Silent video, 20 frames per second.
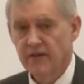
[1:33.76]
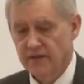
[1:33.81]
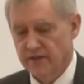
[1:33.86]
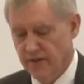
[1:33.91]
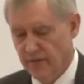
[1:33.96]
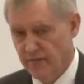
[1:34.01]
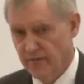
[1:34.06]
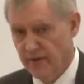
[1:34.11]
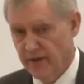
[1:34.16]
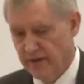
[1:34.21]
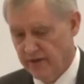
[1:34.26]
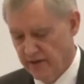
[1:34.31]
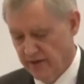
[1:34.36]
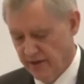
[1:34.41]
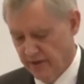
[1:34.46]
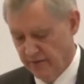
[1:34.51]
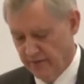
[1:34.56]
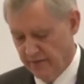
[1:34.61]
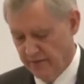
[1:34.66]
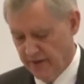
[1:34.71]
to build
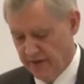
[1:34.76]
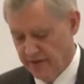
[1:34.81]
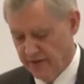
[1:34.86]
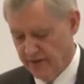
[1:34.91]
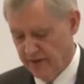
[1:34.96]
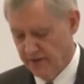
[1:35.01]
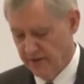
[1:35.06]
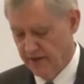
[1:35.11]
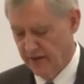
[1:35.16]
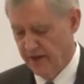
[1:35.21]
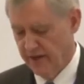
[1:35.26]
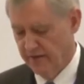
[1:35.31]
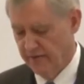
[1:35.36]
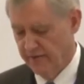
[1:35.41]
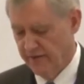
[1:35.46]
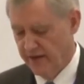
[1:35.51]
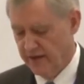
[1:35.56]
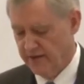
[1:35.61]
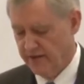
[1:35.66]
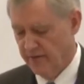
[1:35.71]
efficient and
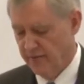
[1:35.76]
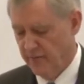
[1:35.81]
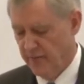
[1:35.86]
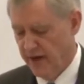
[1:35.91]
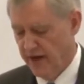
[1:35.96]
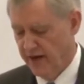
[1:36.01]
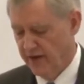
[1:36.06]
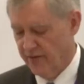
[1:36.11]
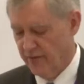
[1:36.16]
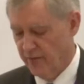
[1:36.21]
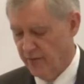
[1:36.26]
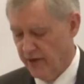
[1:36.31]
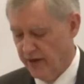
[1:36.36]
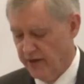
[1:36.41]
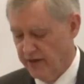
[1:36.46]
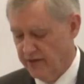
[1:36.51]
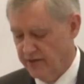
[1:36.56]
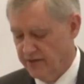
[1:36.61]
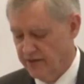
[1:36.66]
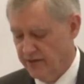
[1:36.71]
effective
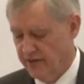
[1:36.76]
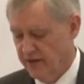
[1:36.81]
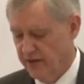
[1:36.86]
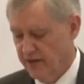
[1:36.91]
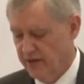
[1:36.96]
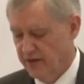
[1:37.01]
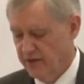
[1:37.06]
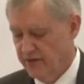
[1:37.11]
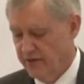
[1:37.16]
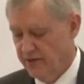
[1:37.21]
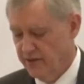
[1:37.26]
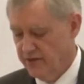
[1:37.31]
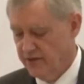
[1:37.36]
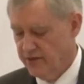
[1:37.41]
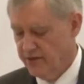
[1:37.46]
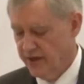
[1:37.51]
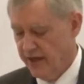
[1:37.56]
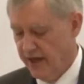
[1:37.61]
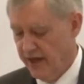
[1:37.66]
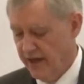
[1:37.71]
pathways to
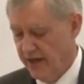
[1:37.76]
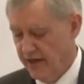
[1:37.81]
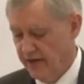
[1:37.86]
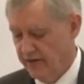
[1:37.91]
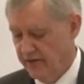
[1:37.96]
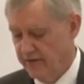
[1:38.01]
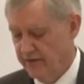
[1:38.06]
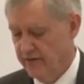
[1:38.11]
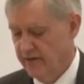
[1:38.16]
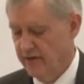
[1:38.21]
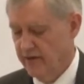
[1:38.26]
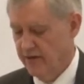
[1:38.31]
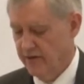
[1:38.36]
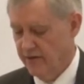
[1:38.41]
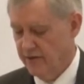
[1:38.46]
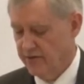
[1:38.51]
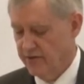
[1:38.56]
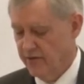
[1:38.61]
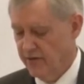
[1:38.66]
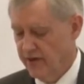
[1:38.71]
scale
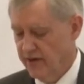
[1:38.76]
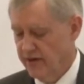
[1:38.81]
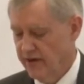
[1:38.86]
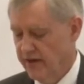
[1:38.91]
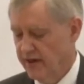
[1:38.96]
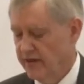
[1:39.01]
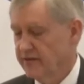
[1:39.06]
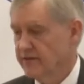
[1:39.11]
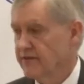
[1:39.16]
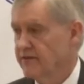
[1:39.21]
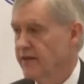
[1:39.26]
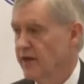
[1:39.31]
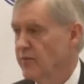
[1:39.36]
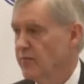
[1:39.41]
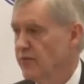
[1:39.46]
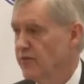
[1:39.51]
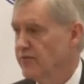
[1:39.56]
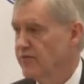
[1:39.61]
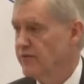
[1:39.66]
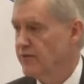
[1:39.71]
nutrient-dense
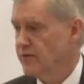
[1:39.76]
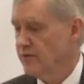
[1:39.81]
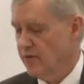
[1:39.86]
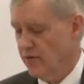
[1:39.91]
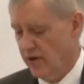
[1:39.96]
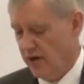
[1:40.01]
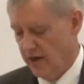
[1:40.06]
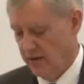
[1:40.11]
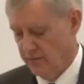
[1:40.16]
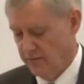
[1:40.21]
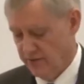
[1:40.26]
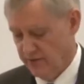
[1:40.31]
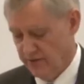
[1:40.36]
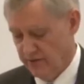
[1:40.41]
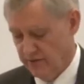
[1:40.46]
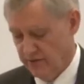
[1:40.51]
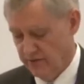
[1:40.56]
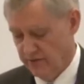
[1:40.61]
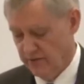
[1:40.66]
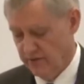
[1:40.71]
staple food
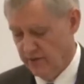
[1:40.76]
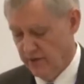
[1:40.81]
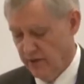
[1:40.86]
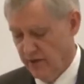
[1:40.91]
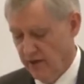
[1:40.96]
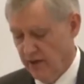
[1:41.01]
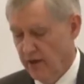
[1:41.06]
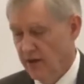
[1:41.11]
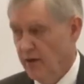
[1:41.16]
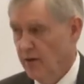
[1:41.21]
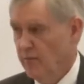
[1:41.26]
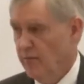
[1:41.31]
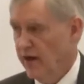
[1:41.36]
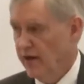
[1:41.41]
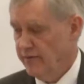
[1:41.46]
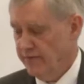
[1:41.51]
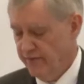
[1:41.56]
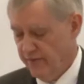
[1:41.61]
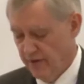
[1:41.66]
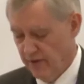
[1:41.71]
crops.
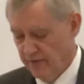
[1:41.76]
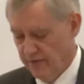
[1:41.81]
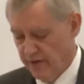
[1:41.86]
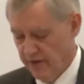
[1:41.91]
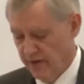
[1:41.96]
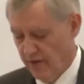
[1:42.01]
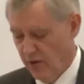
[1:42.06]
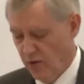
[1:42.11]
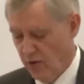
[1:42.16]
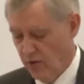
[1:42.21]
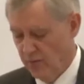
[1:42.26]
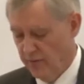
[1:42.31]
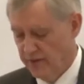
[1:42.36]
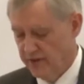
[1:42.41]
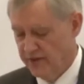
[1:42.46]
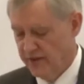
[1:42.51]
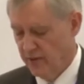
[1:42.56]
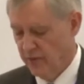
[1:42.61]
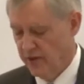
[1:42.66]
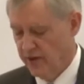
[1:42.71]
My fervent hope
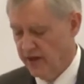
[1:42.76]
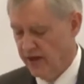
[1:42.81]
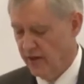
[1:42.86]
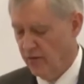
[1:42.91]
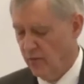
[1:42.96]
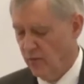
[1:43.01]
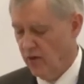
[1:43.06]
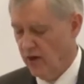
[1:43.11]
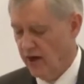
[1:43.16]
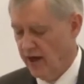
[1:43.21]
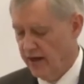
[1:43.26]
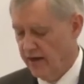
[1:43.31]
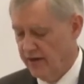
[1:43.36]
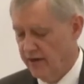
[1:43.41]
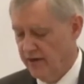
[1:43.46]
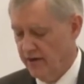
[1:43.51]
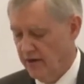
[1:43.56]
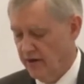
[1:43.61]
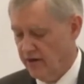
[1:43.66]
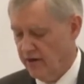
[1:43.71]
is that we can
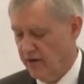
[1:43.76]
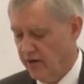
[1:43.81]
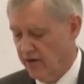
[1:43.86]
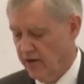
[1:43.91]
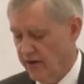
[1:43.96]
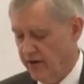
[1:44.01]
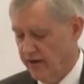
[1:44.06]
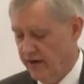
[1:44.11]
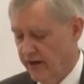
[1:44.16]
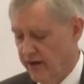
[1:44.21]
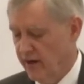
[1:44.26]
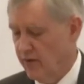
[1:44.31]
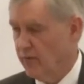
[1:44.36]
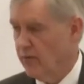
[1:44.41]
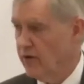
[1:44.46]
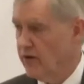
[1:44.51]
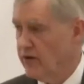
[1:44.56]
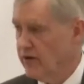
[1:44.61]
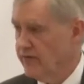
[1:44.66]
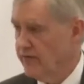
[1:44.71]
widen our current
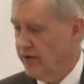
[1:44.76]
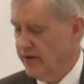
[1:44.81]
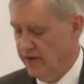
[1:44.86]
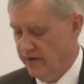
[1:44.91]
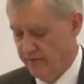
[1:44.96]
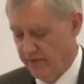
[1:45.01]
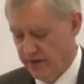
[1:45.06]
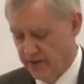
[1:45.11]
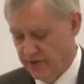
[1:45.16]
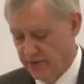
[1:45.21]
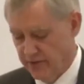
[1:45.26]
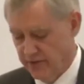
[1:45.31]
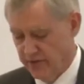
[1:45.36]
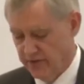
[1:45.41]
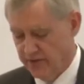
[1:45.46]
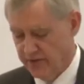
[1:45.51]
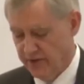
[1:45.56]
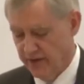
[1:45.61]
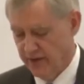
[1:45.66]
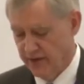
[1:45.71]
network of
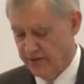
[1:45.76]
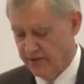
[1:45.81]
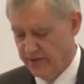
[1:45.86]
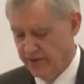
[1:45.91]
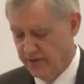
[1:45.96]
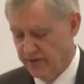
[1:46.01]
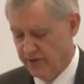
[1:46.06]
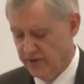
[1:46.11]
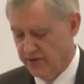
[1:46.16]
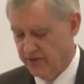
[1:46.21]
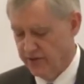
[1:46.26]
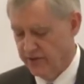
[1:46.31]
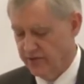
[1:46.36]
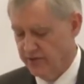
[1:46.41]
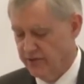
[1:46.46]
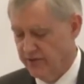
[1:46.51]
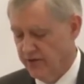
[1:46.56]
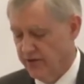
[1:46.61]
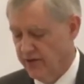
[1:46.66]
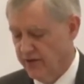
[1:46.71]
individuals and institutions
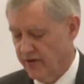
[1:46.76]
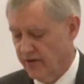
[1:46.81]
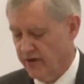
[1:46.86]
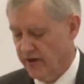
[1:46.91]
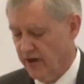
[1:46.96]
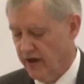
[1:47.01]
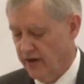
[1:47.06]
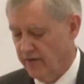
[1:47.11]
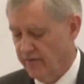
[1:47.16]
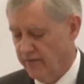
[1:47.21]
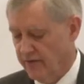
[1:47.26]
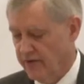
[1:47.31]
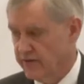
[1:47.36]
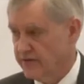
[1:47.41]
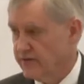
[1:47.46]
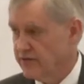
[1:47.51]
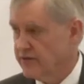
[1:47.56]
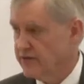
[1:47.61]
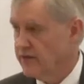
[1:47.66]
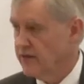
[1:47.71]
during the
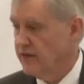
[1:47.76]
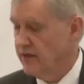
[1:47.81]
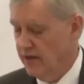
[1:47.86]
conference